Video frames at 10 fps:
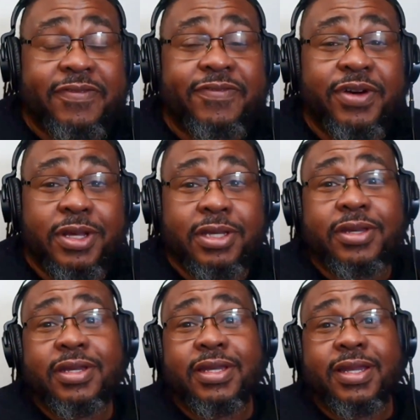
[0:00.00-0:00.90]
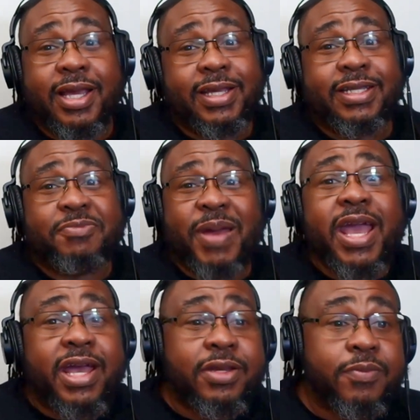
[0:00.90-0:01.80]
foot. Like, it's
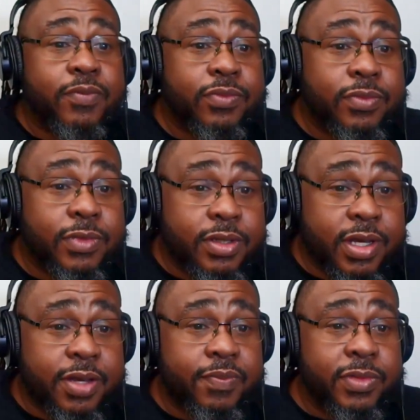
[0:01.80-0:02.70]
bad. Okay.